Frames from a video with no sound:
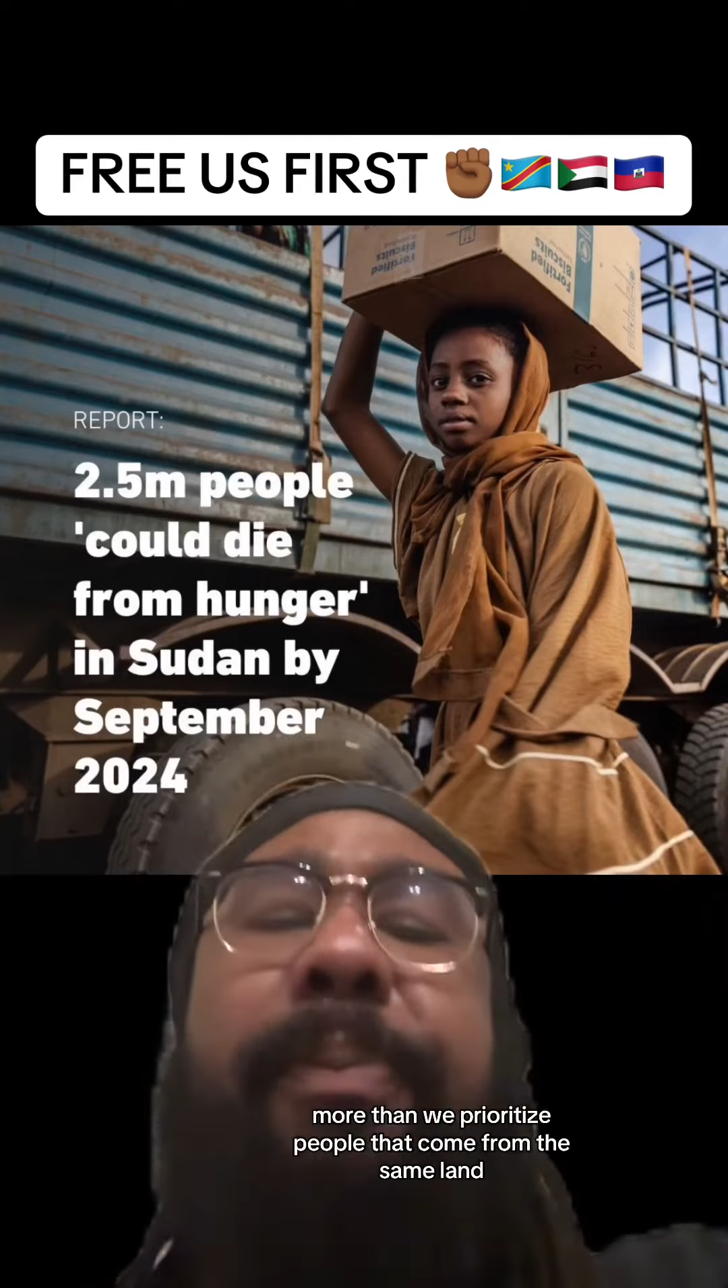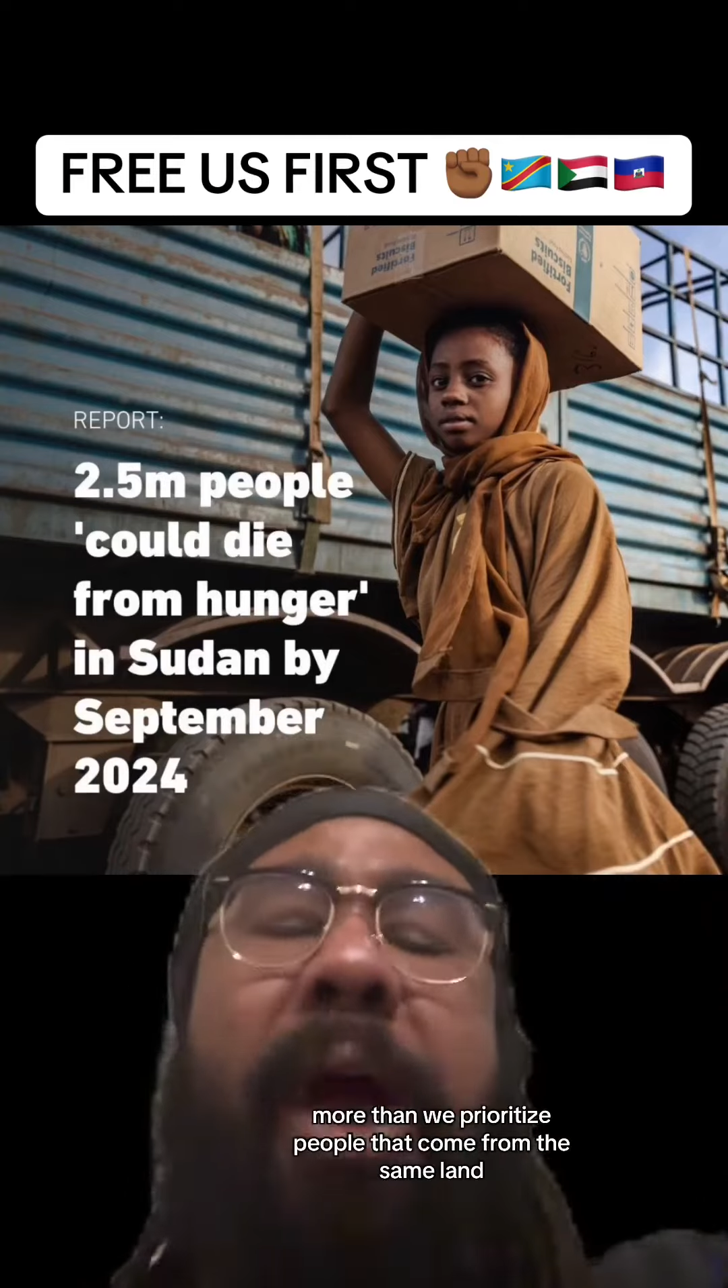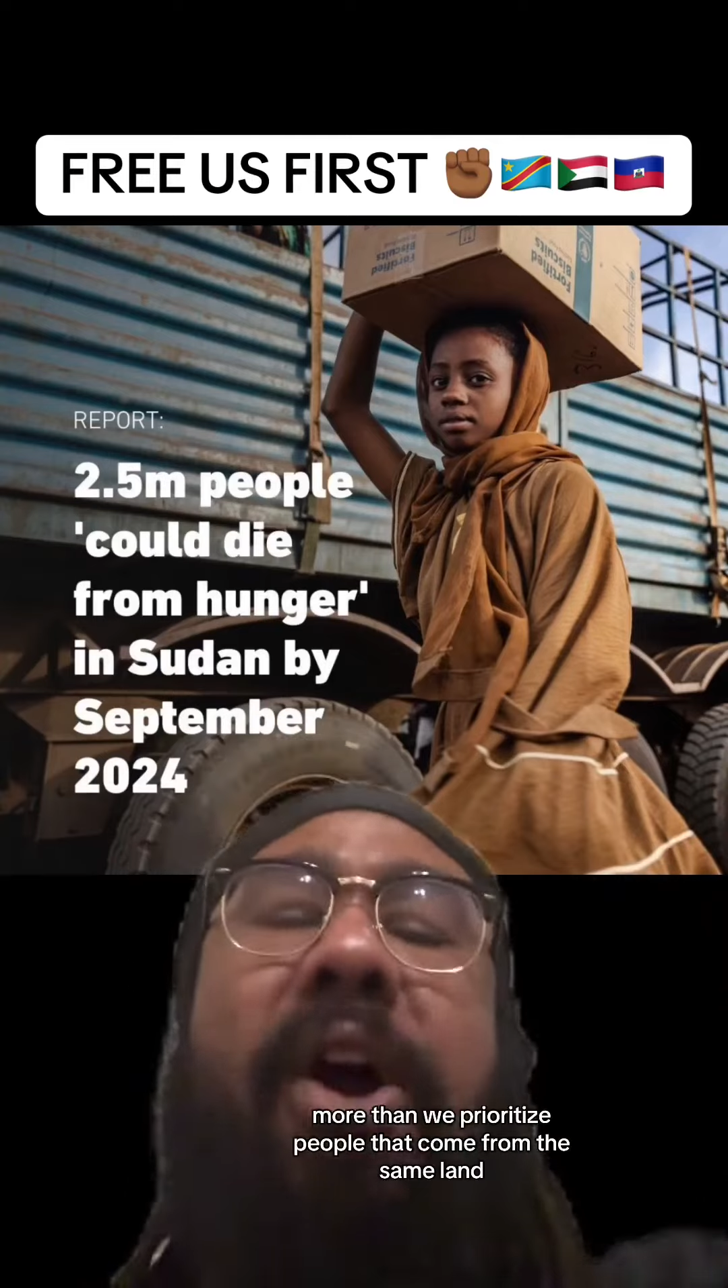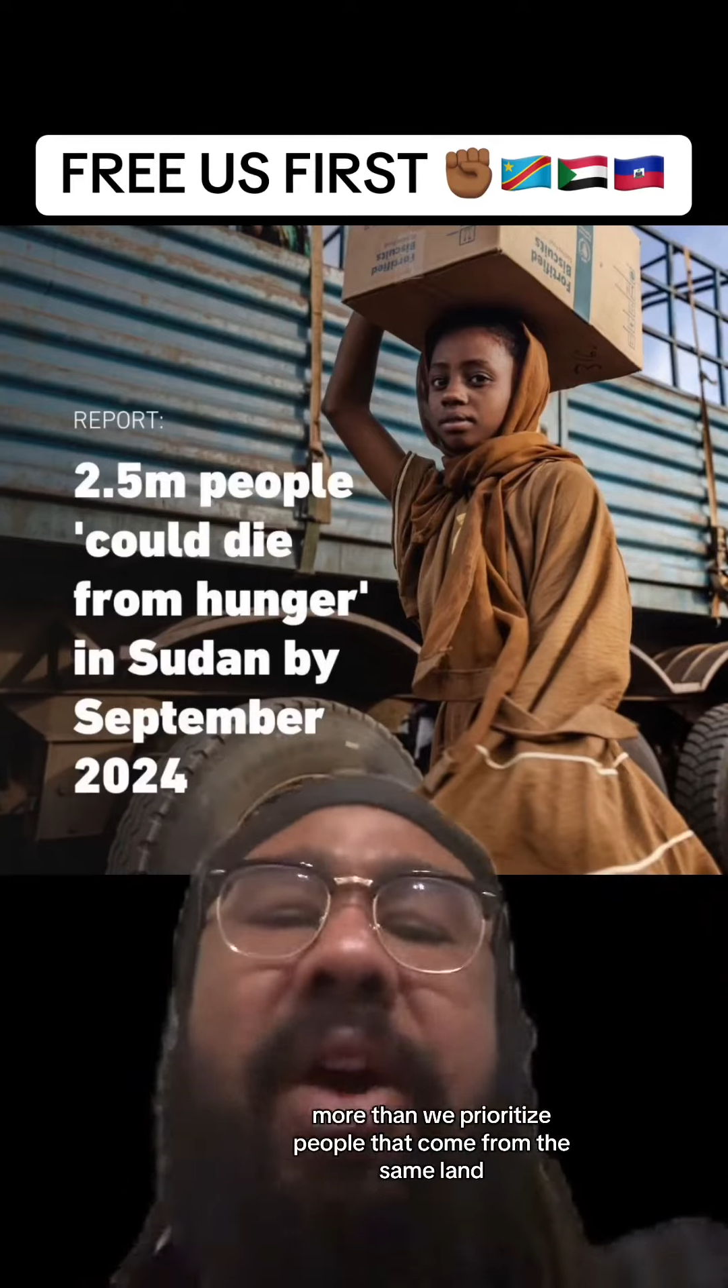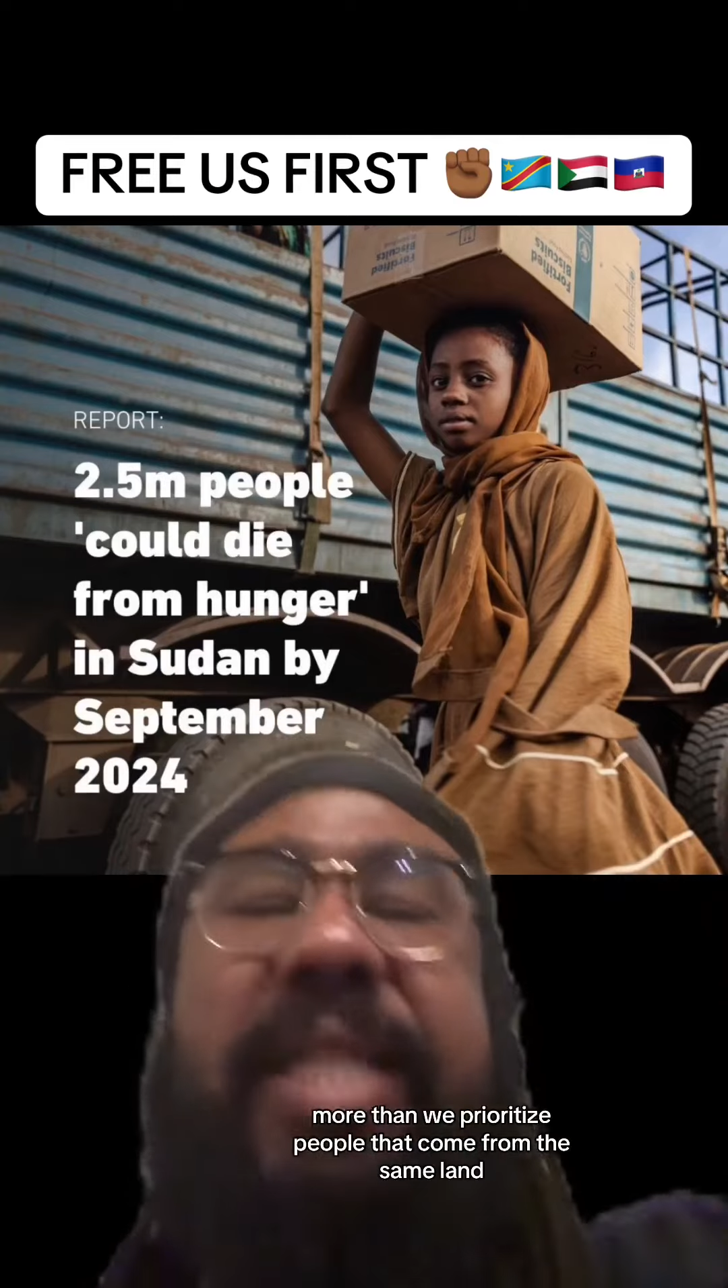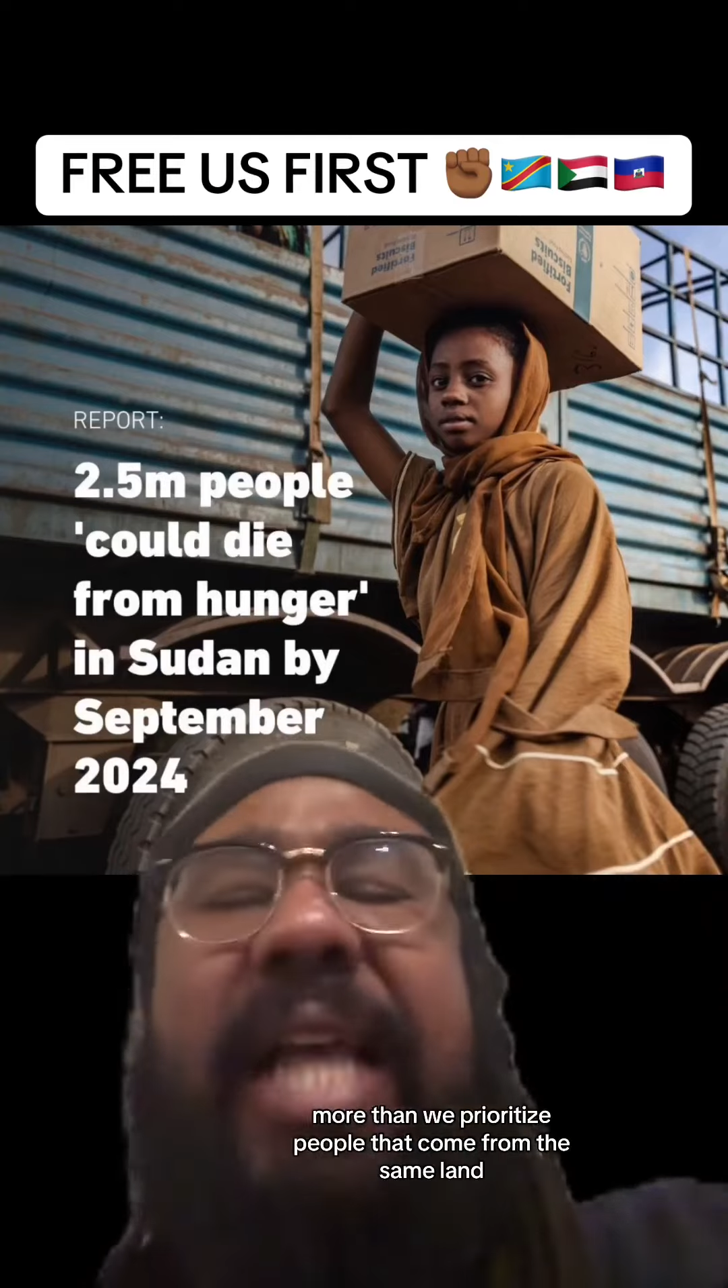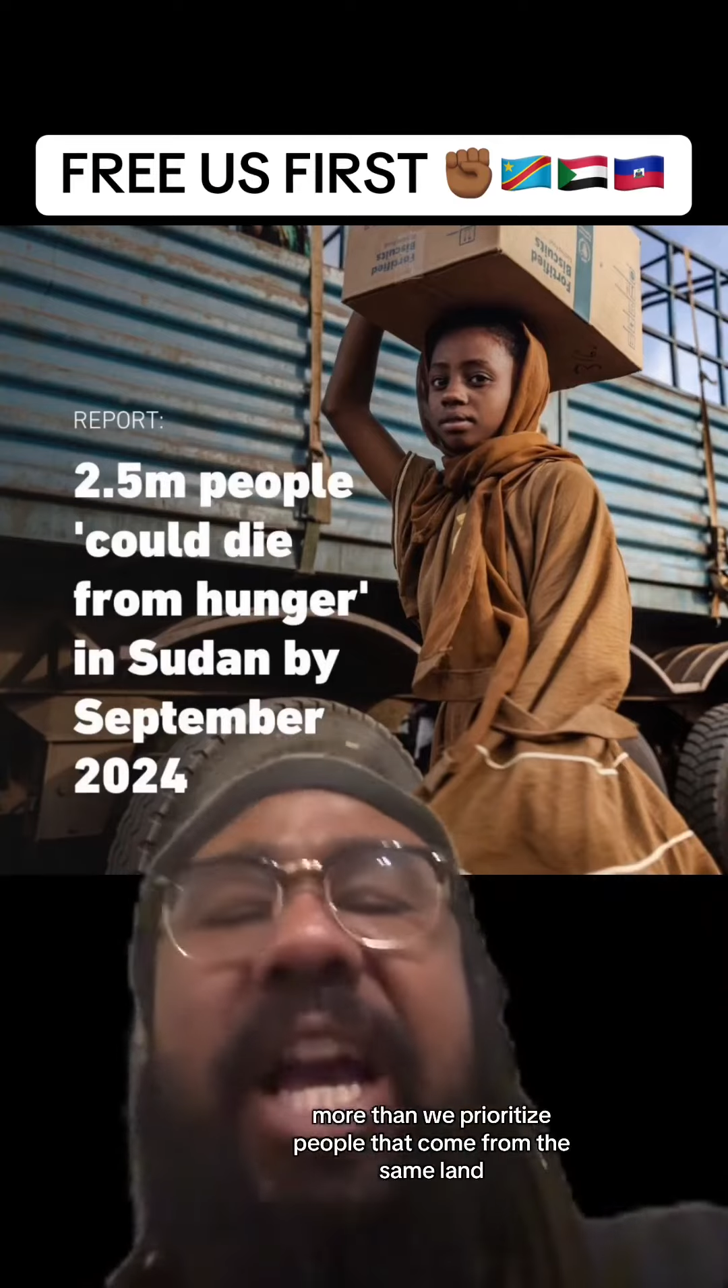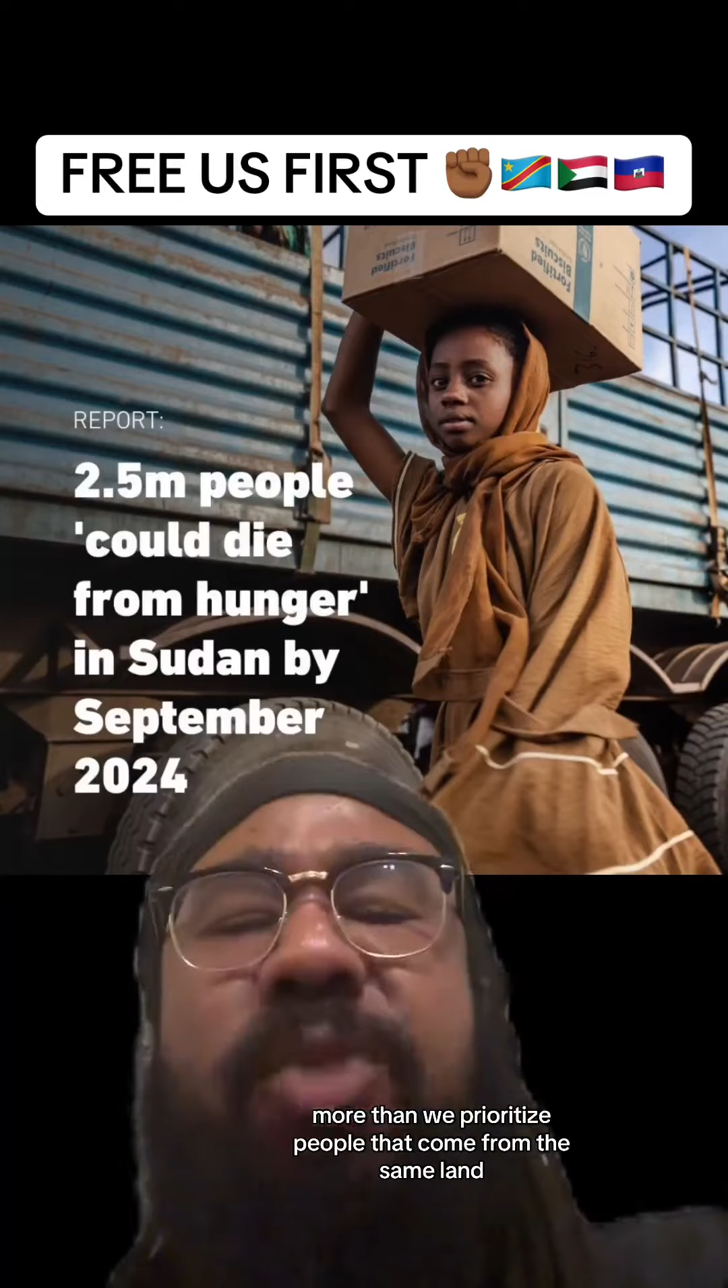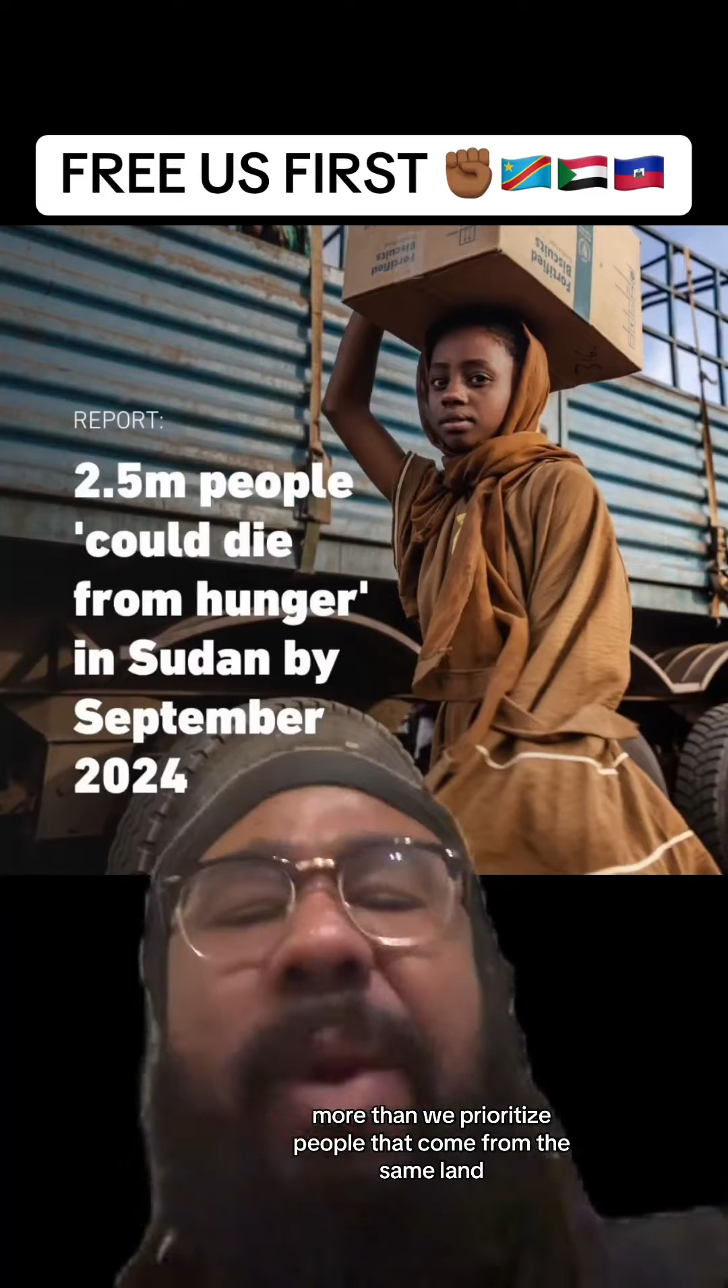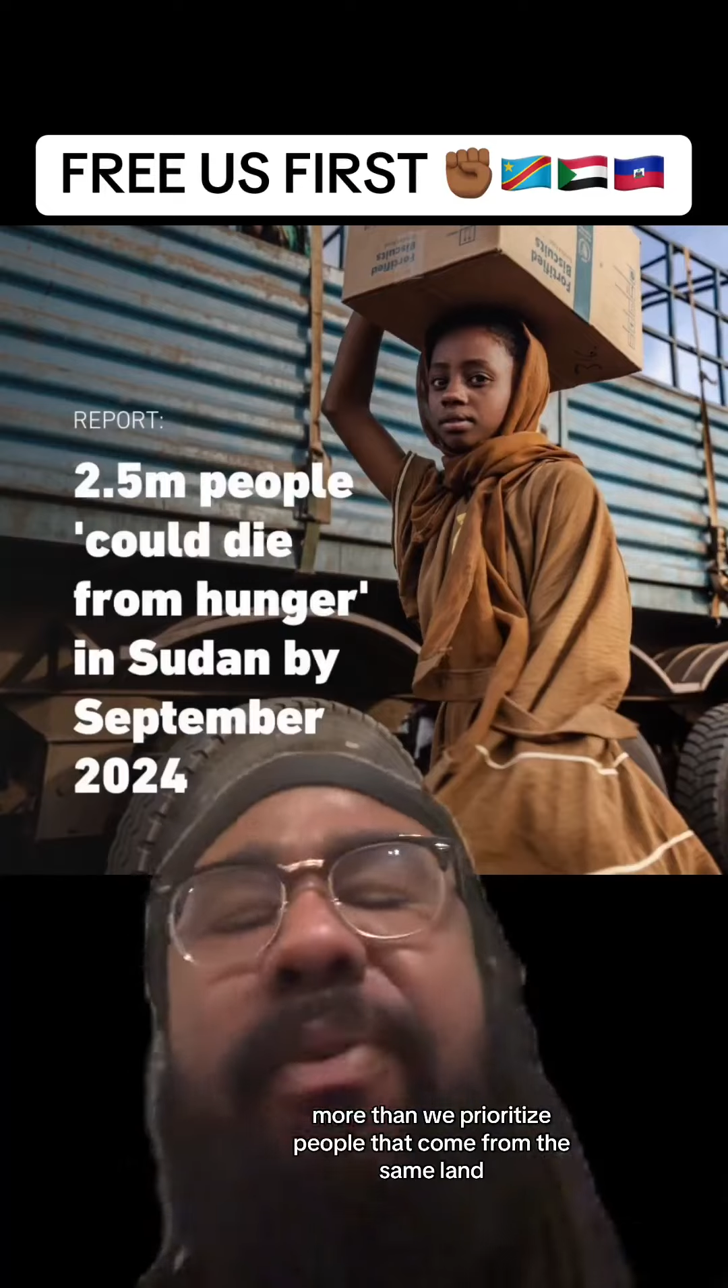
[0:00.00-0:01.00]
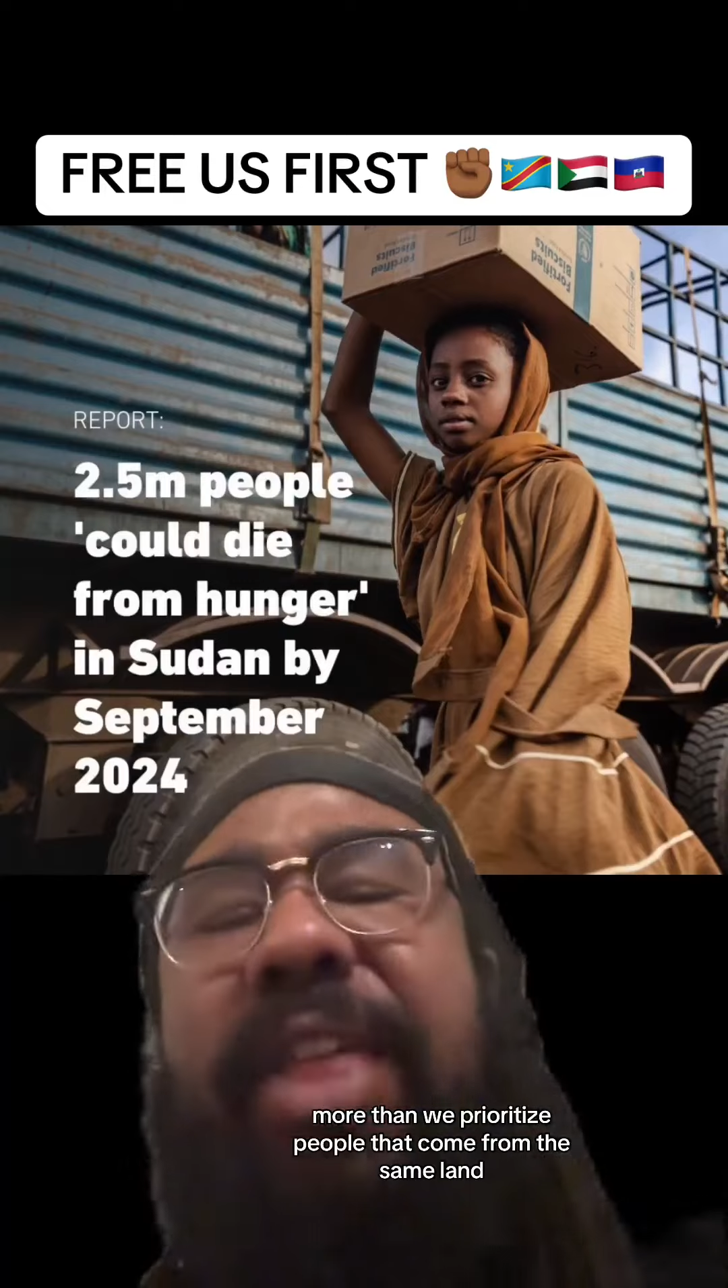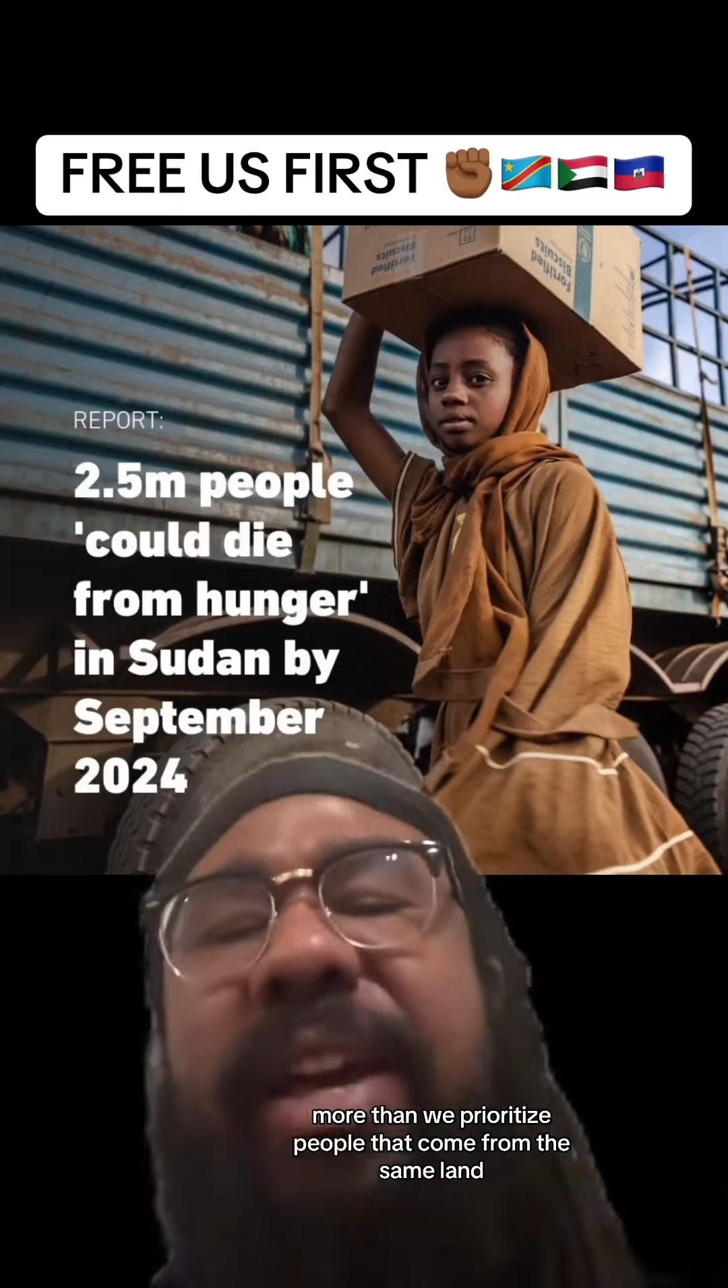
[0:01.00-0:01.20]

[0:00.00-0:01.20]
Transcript: prioritize people